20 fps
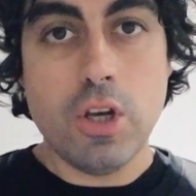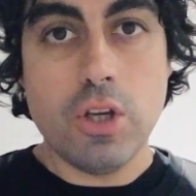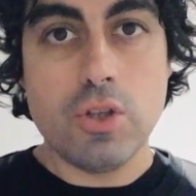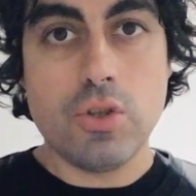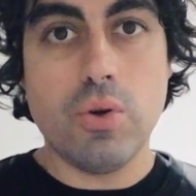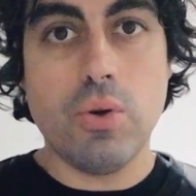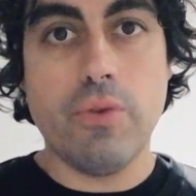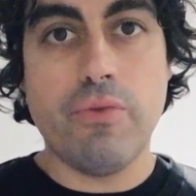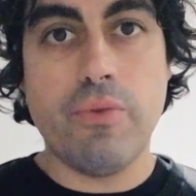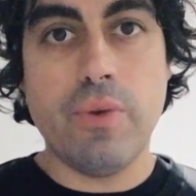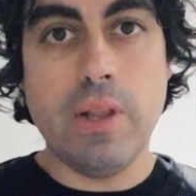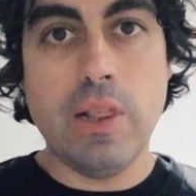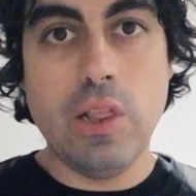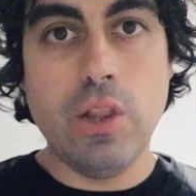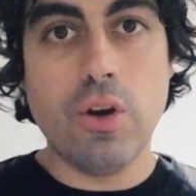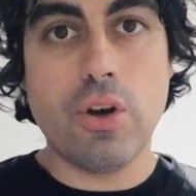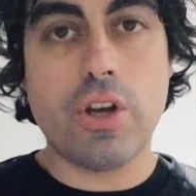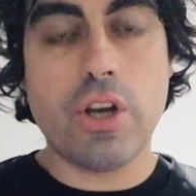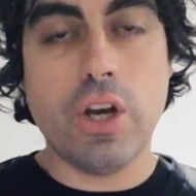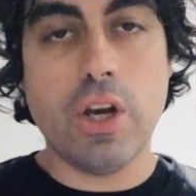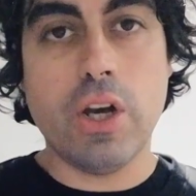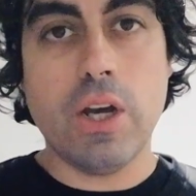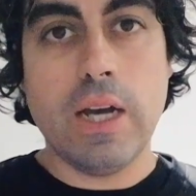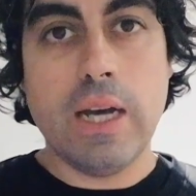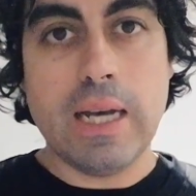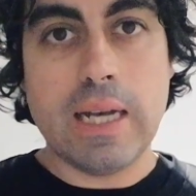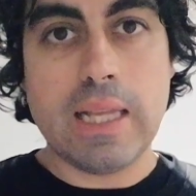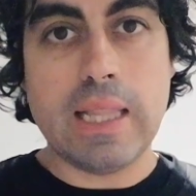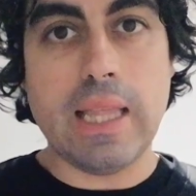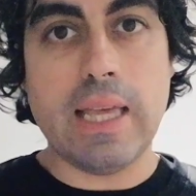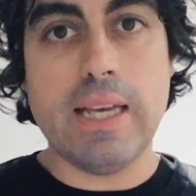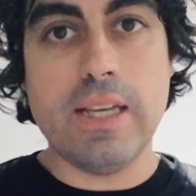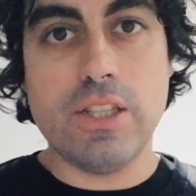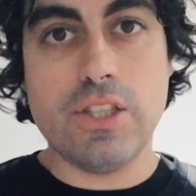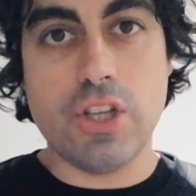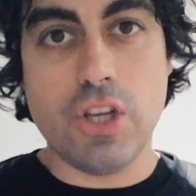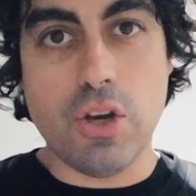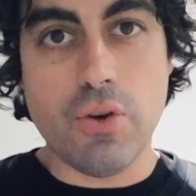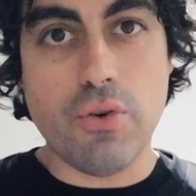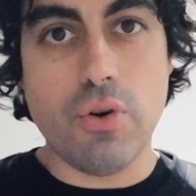So if we look at
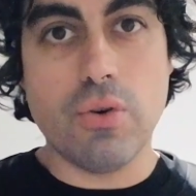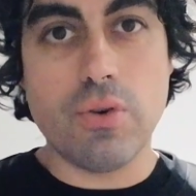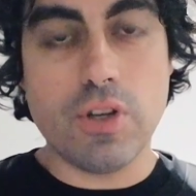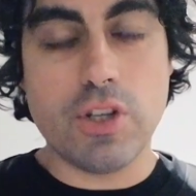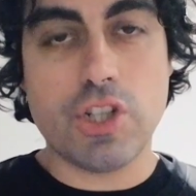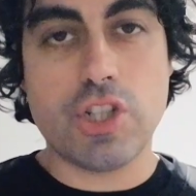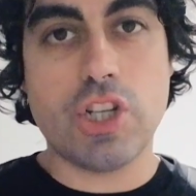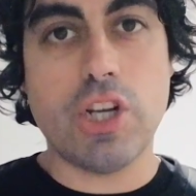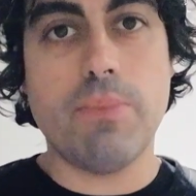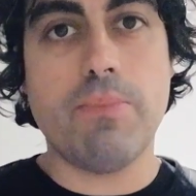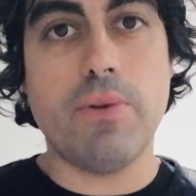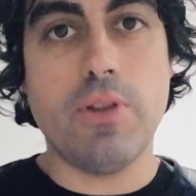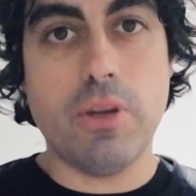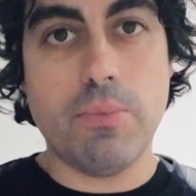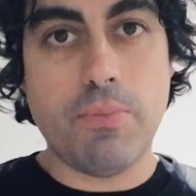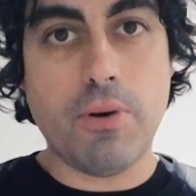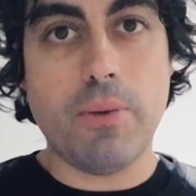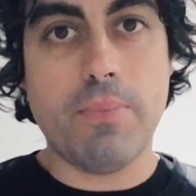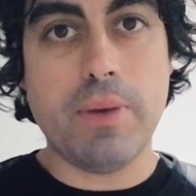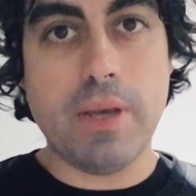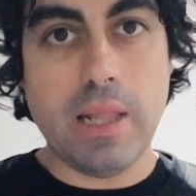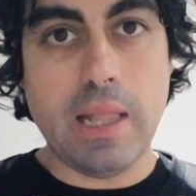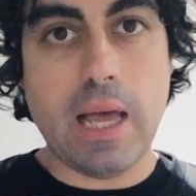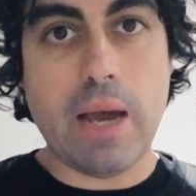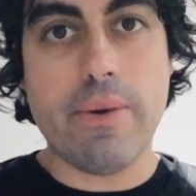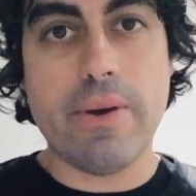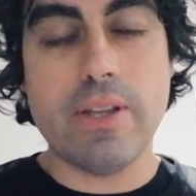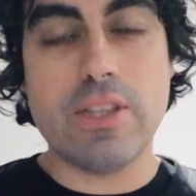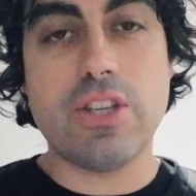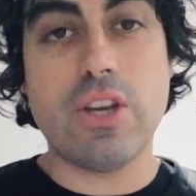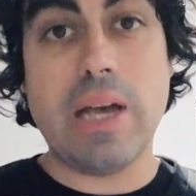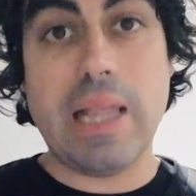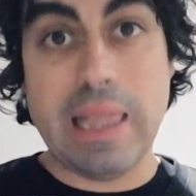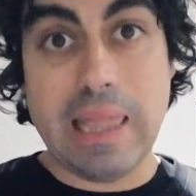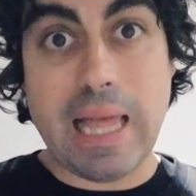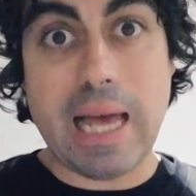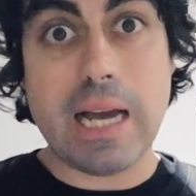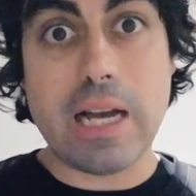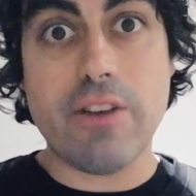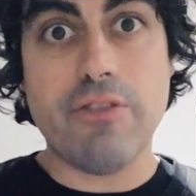Glazer ownership and the popularity or
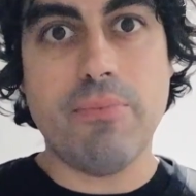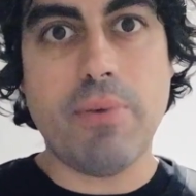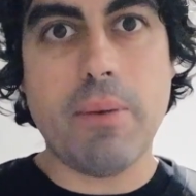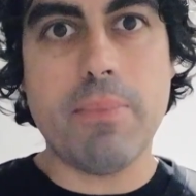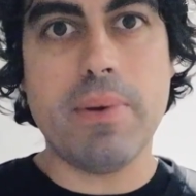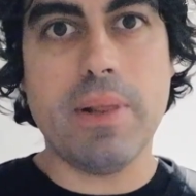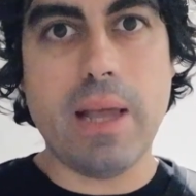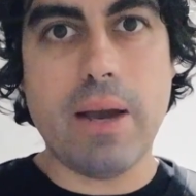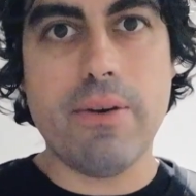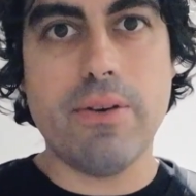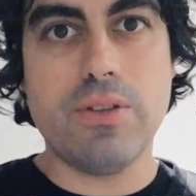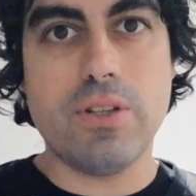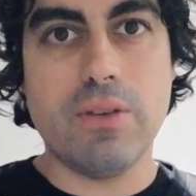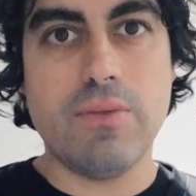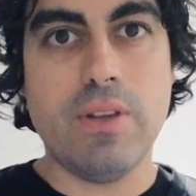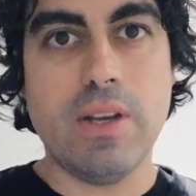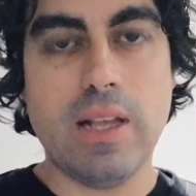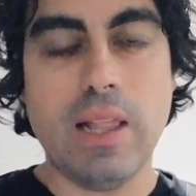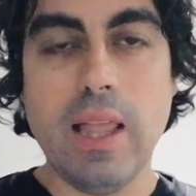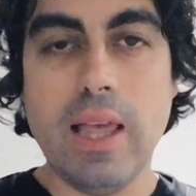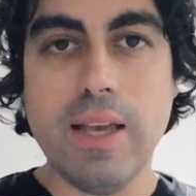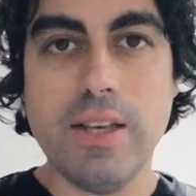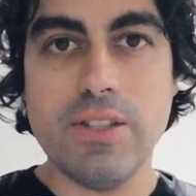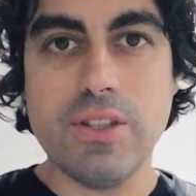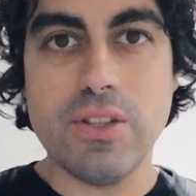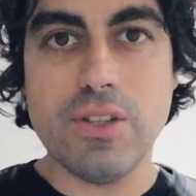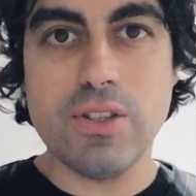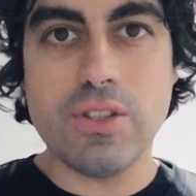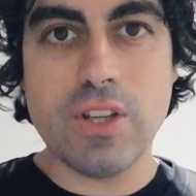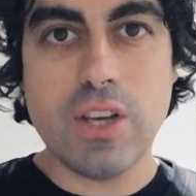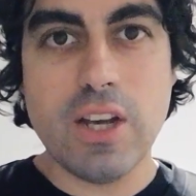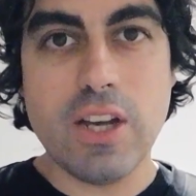lack of popularity of the Glazers,